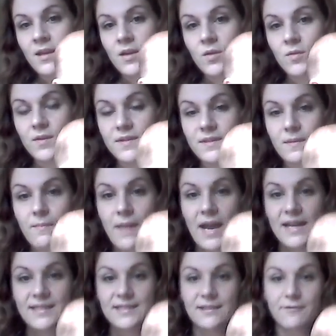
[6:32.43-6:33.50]
was a
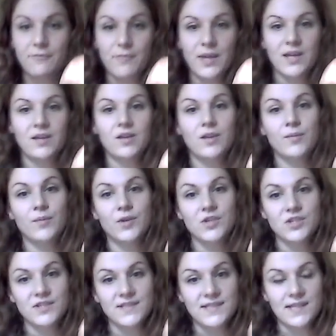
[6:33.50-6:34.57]
massive medical
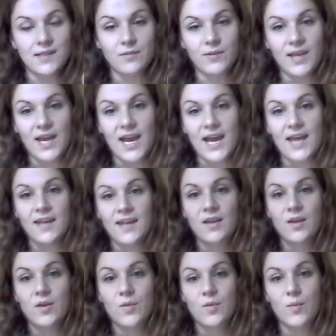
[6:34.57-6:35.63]
emergency that we had
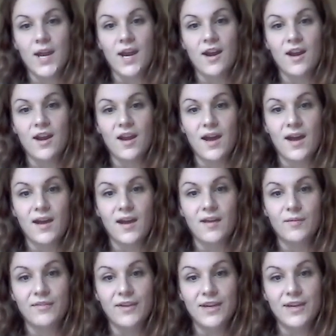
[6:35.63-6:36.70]
where
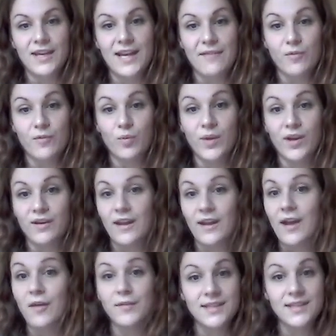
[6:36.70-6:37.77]
we found out I have a weird
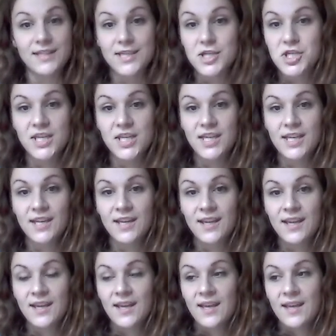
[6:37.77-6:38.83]
health condition.
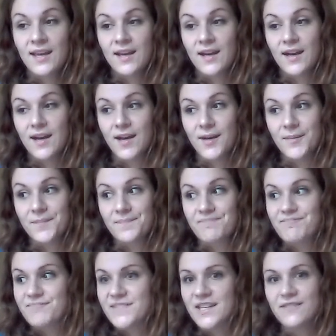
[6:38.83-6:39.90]

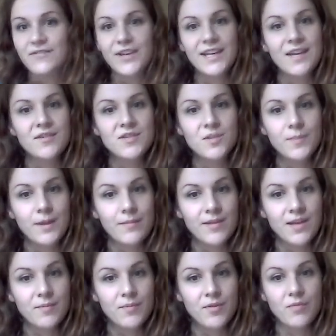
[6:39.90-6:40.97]
Didn't find out until baby
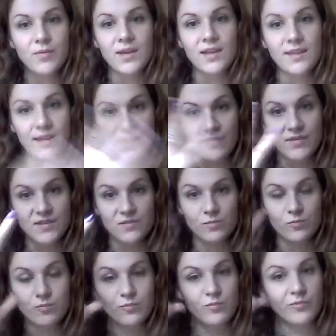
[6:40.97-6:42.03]
number 3 that I have this
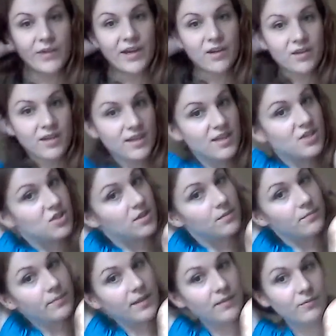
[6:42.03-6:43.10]
rare
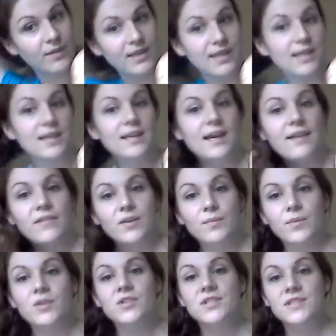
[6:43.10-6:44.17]
condition, but we needed to have an
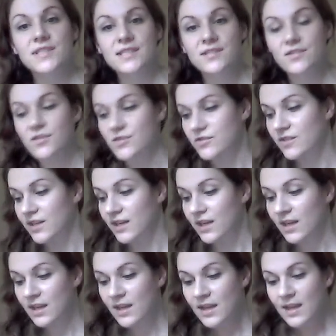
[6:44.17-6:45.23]
emergency surgery.
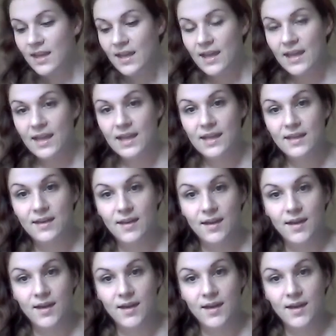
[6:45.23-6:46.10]
And